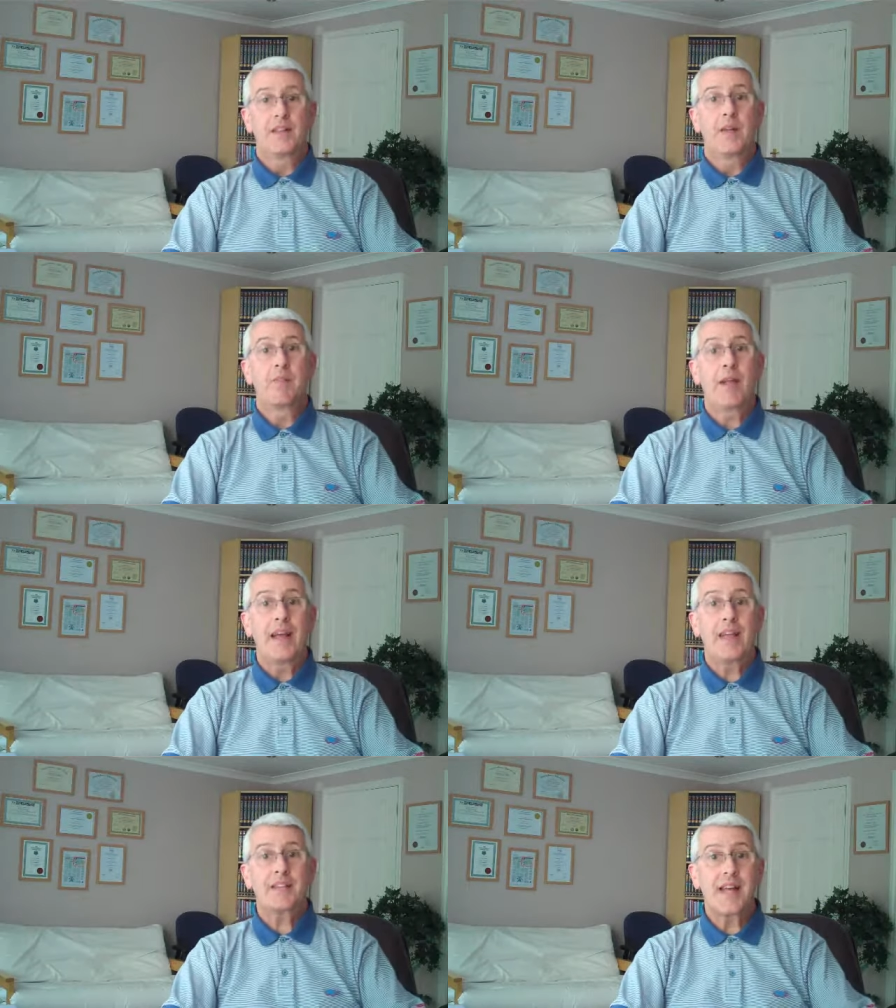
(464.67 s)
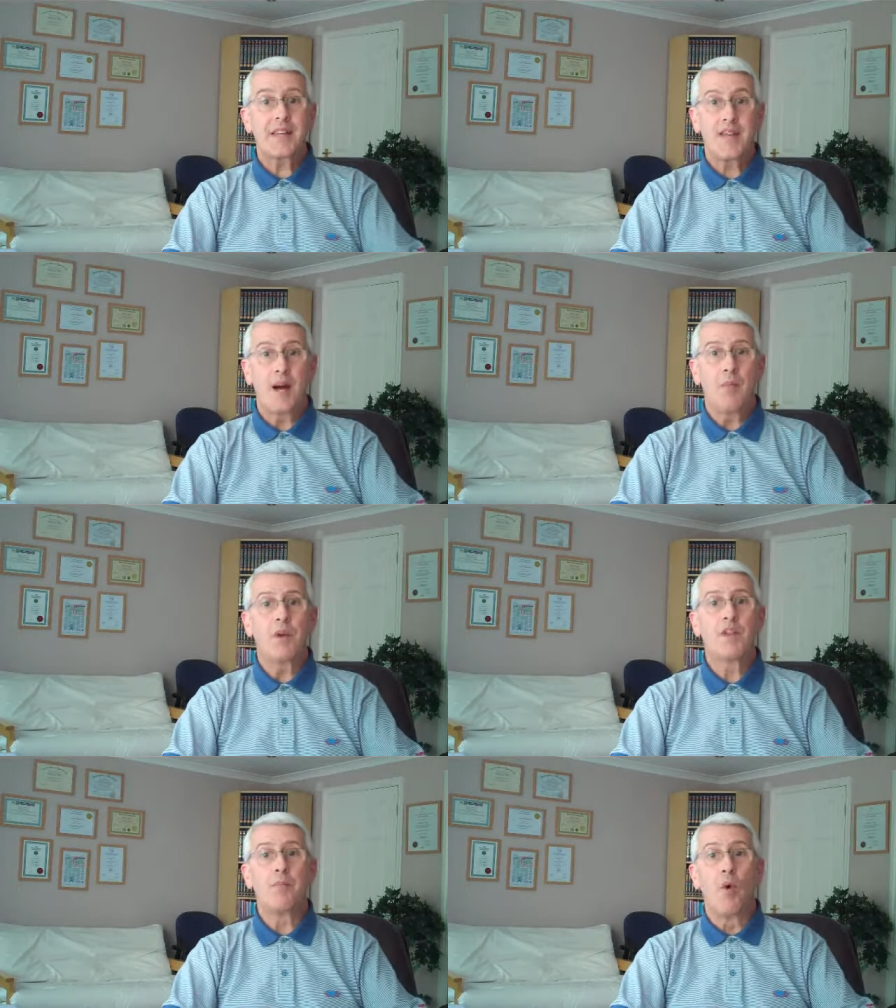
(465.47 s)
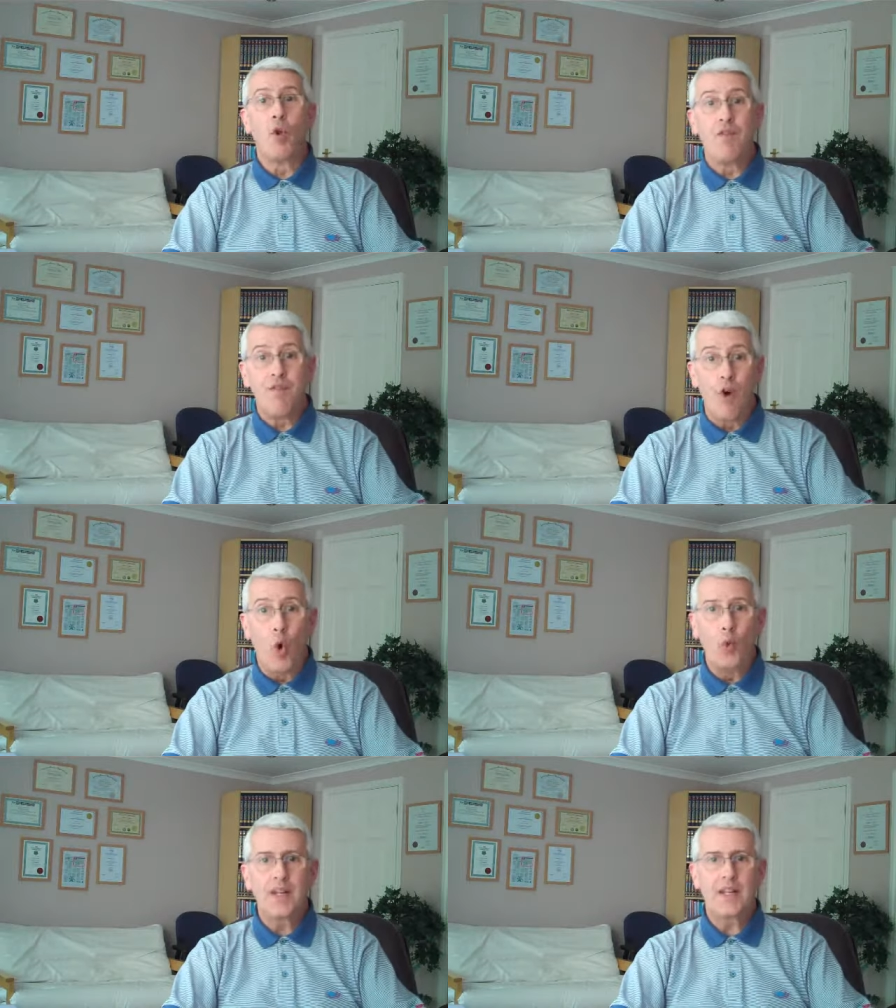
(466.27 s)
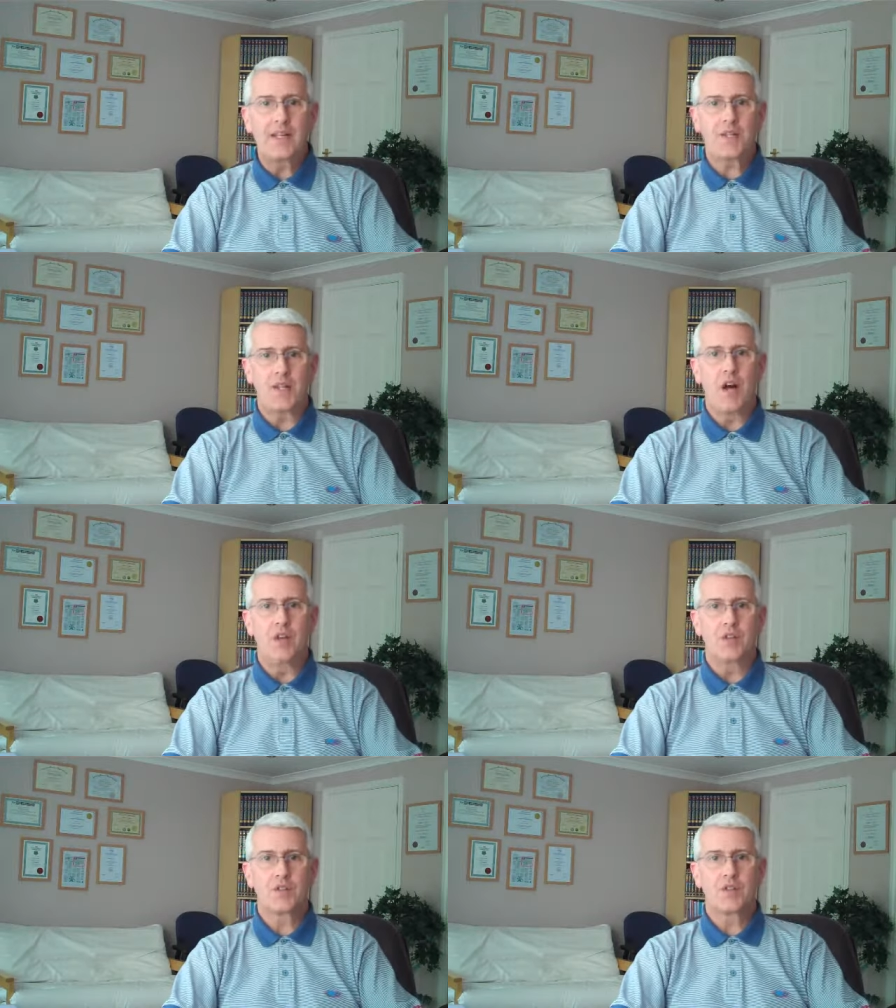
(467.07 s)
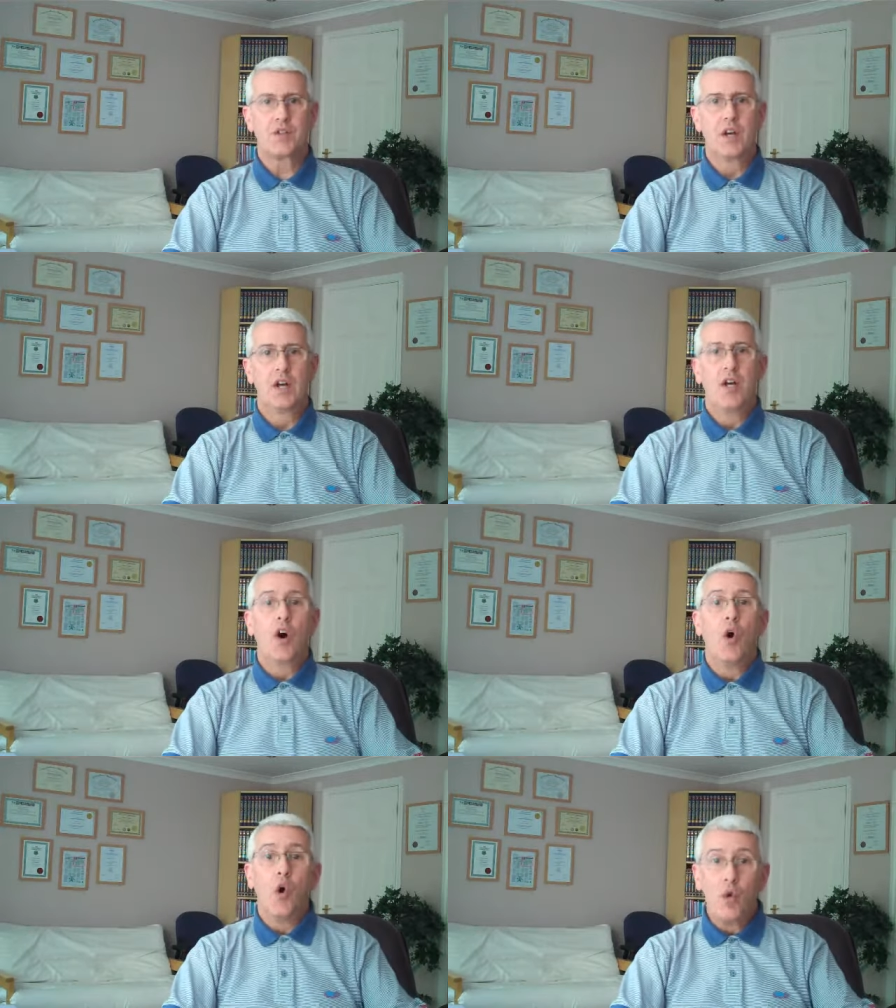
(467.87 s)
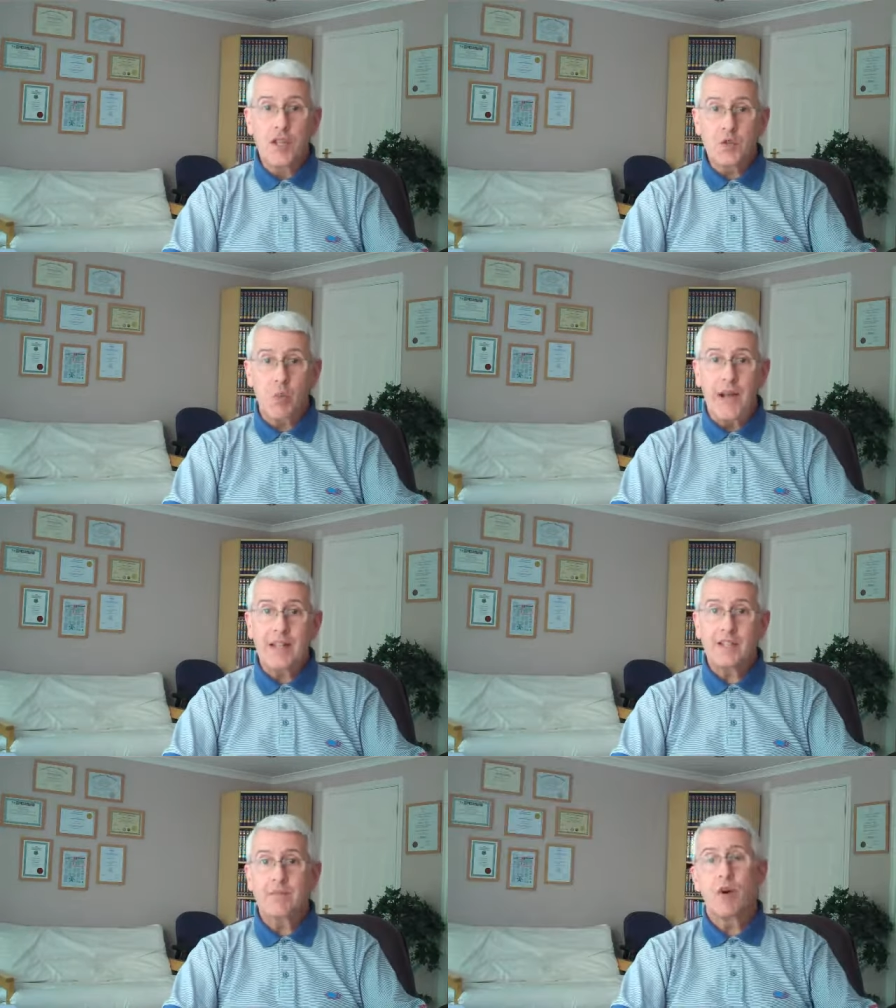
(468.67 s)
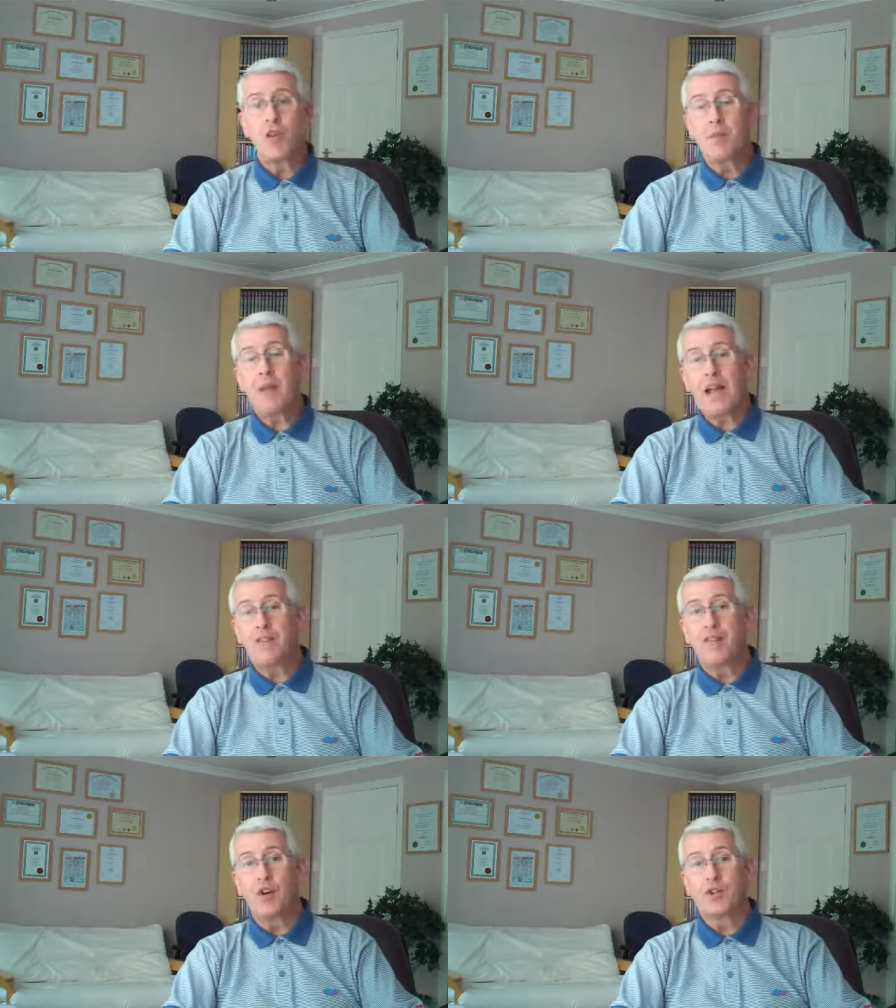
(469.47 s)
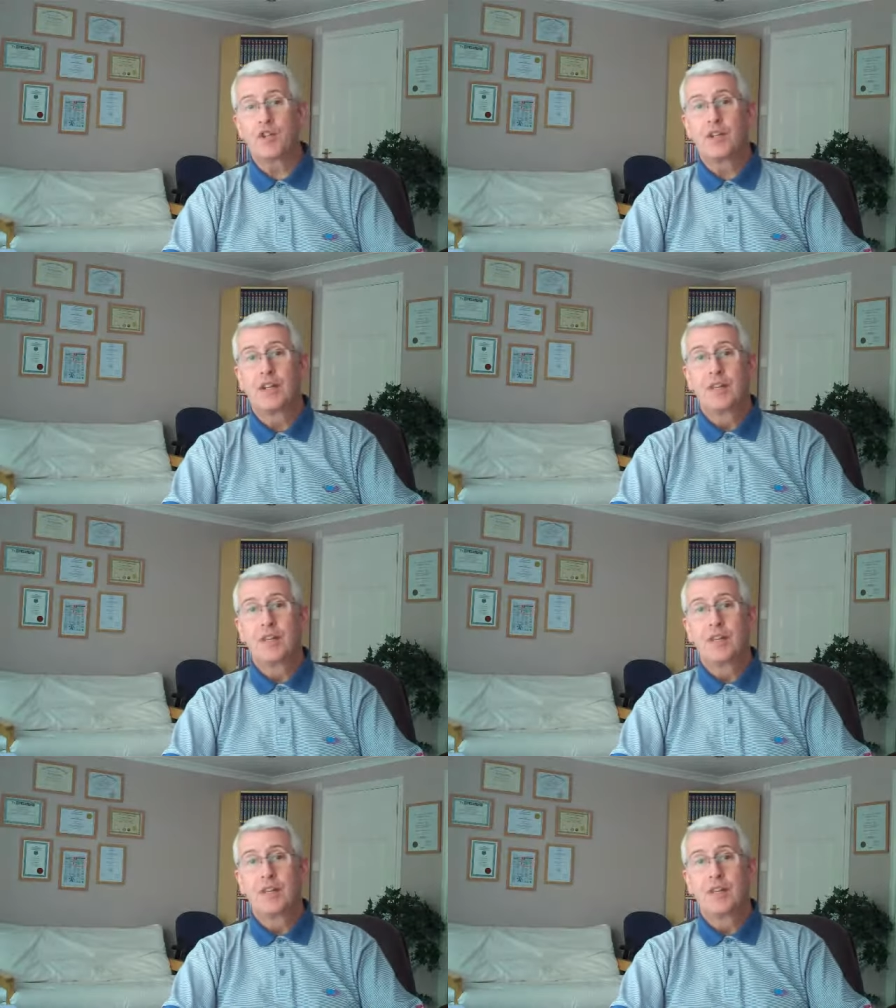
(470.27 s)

The player sets up with the ball forward in his stance, all his weight on the back foot,